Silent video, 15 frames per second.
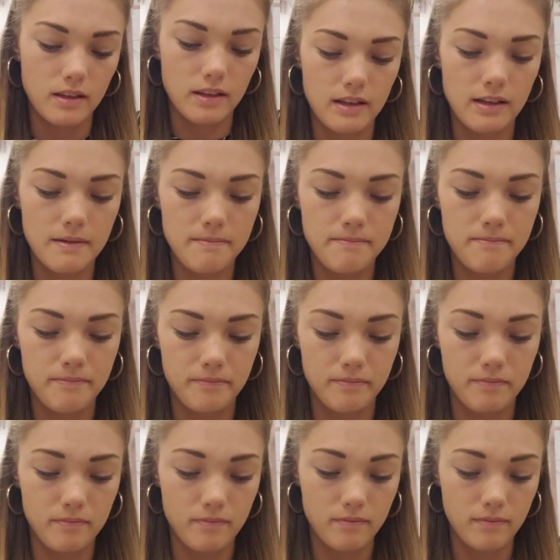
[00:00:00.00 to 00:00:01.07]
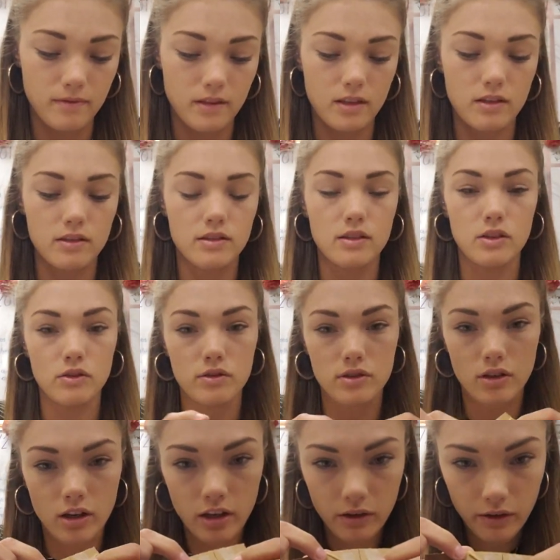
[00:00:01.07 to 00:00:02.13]
Okay, so you
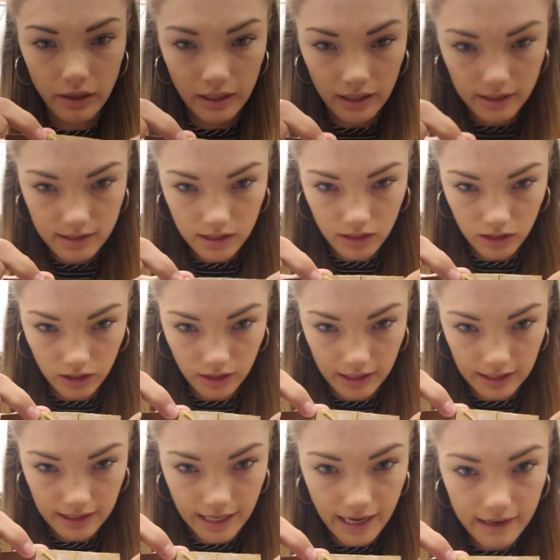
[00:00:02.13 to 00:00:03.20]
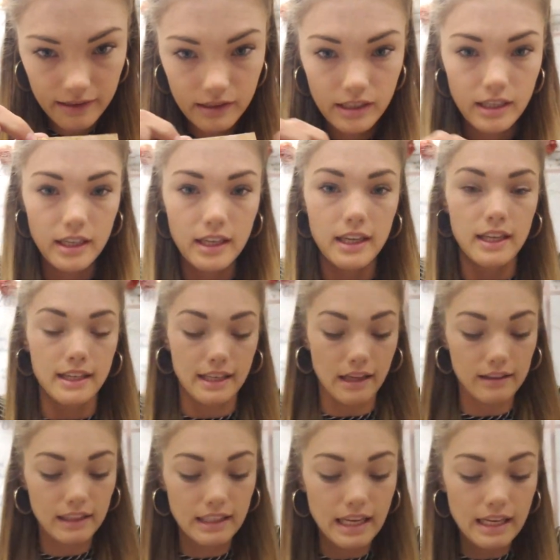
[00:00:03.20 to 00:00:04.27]
start, and it's gonna look like that.
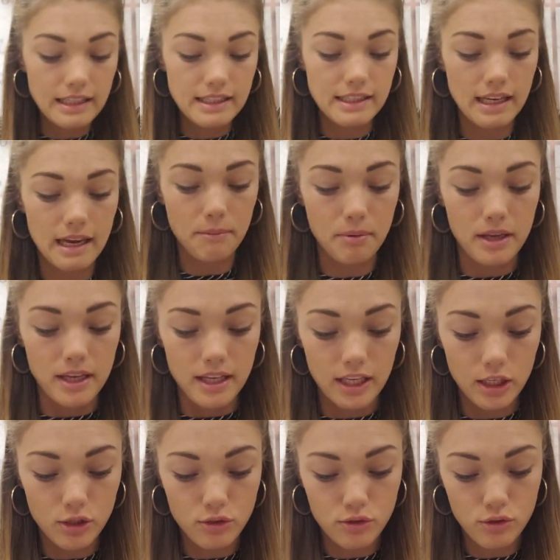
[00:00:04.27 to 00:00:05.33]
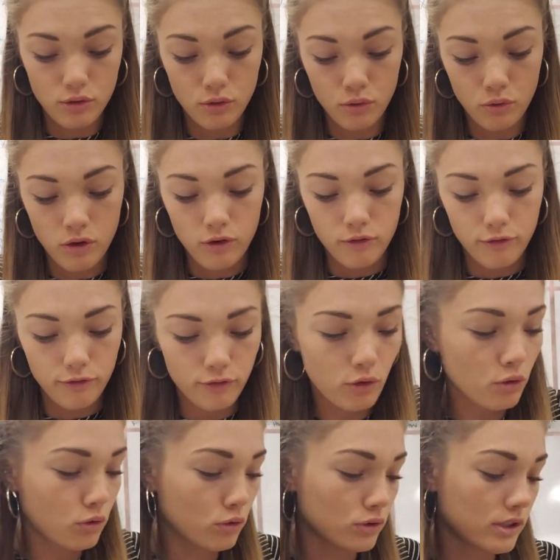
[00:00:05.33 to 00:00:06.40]
Now the next step is to
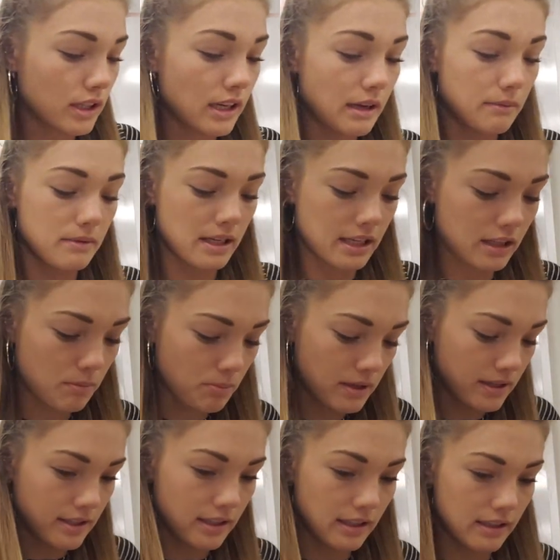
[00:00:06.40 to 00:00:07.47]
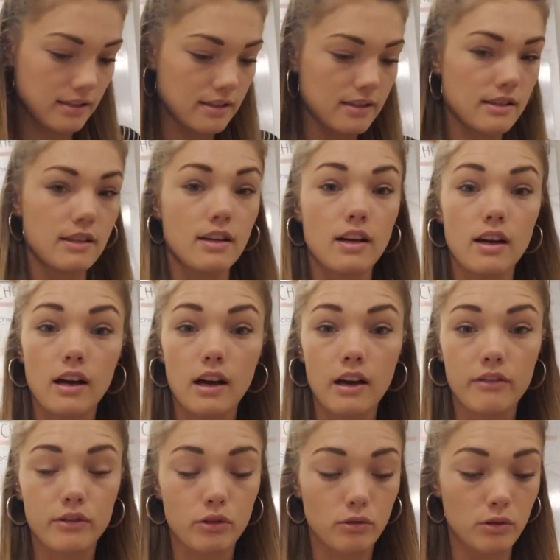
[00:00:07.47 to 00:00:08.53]
fold, take the pieces
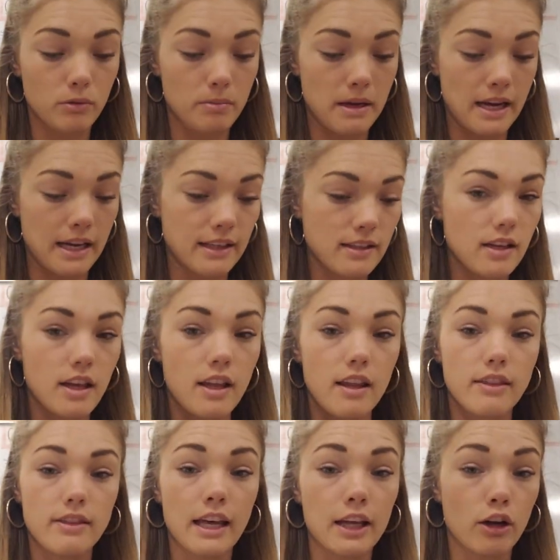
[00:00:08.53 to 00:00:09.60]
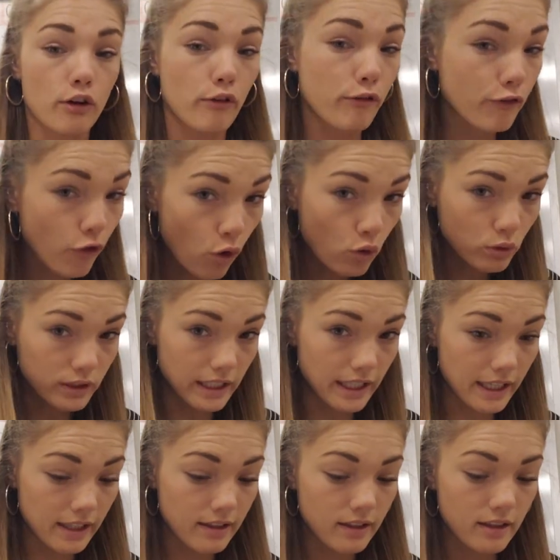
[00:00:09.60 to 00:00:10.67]
of the rubber band that are
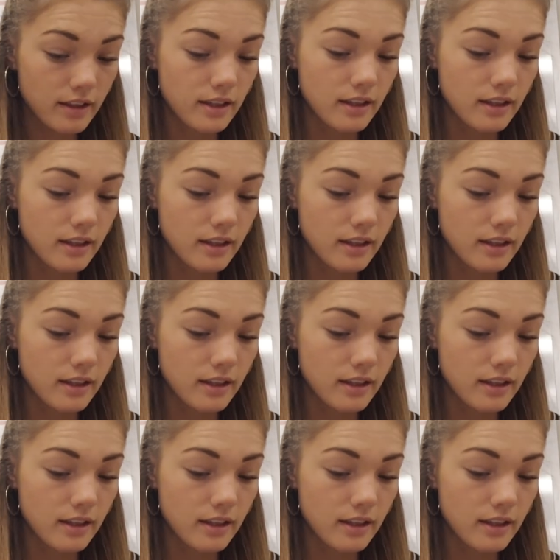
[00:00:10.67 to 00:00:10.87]
folded,